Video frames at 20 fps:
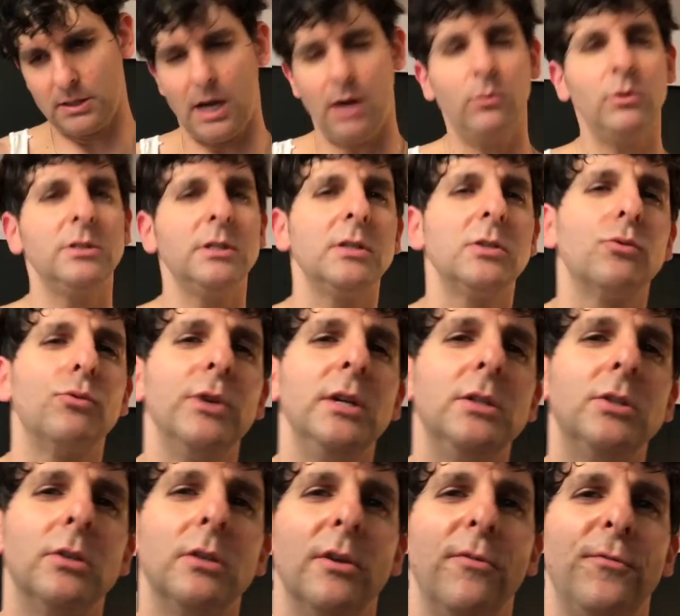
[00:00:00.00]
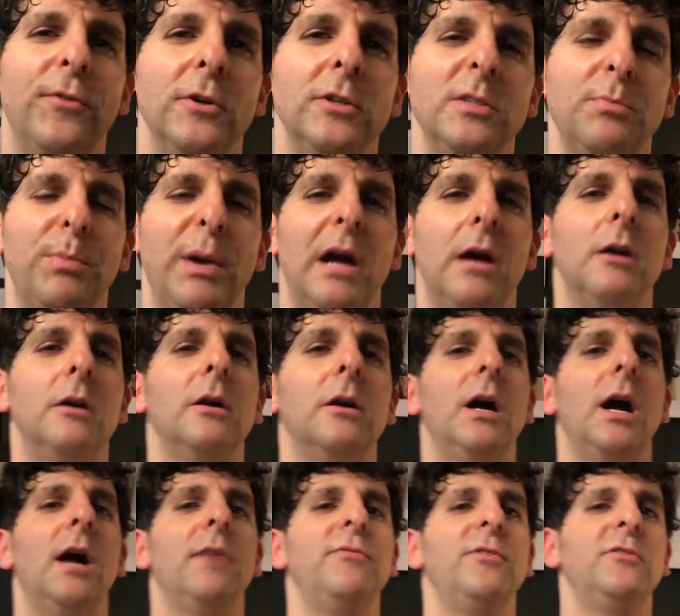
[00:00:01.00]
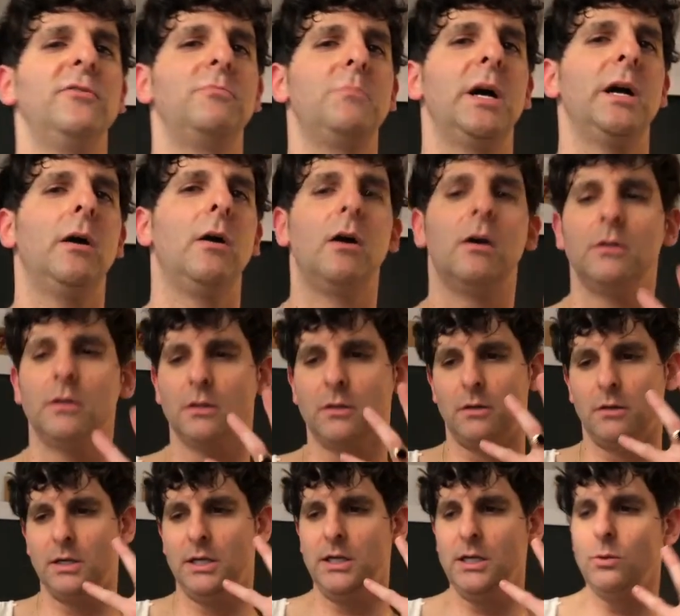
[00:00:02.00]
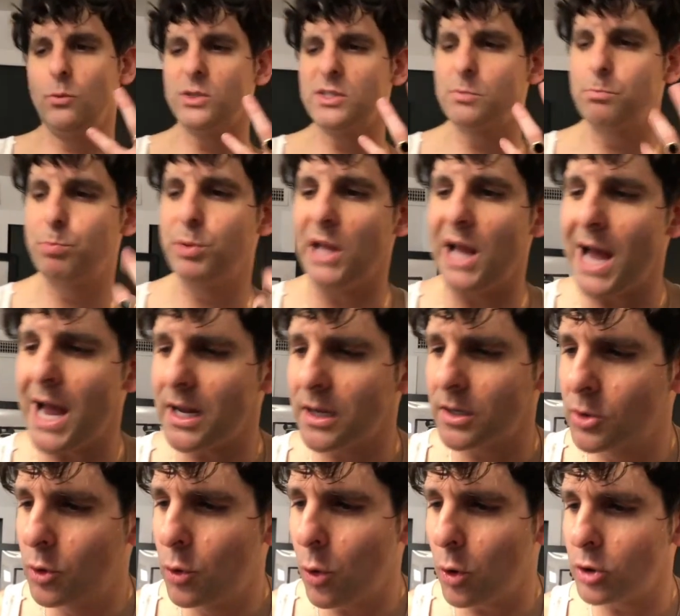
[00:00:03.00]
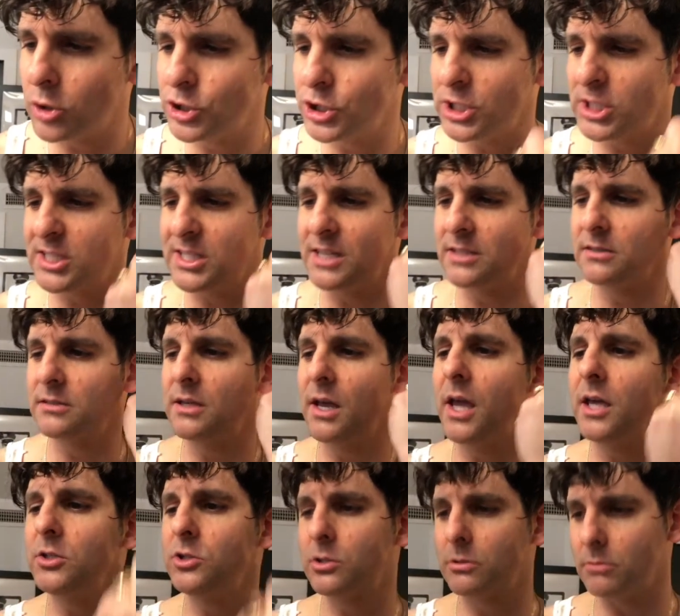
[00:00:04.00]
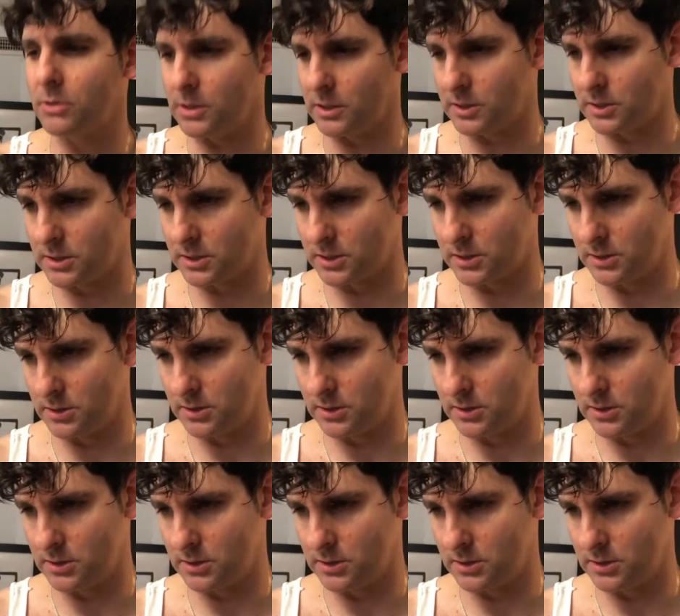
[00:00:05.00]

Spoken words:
I will just read you the first paragraph of my article. He was black, gorgeous, and dangerous.